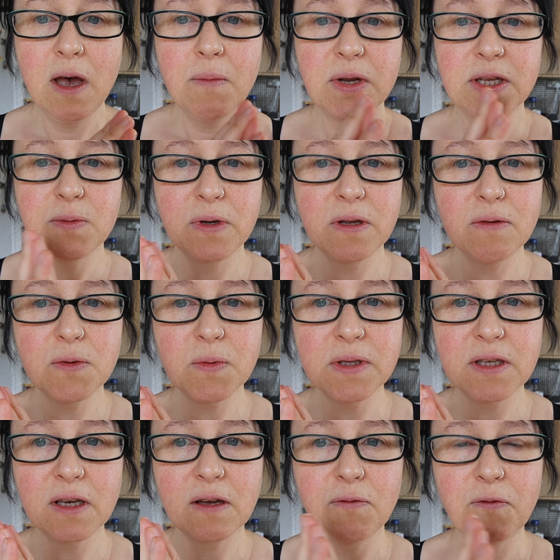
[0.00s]
but it's one of those ones
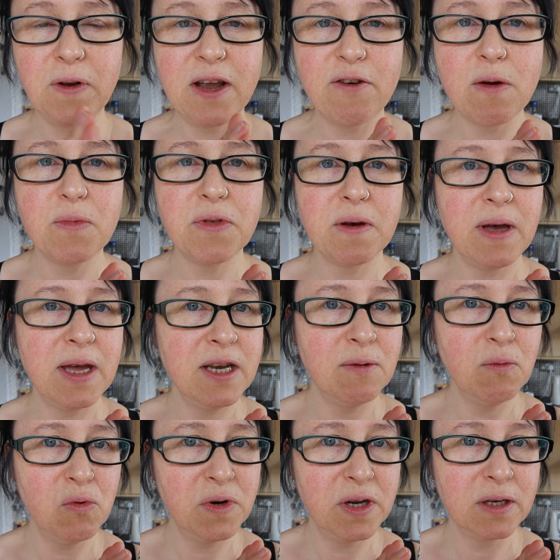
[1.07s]
that can flare up without any
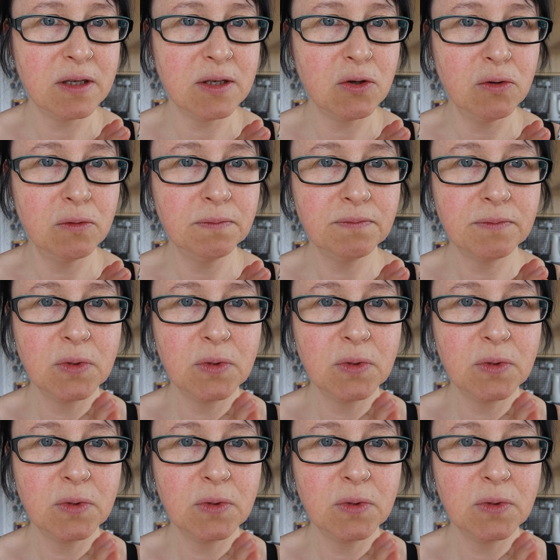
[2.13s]
warning at all.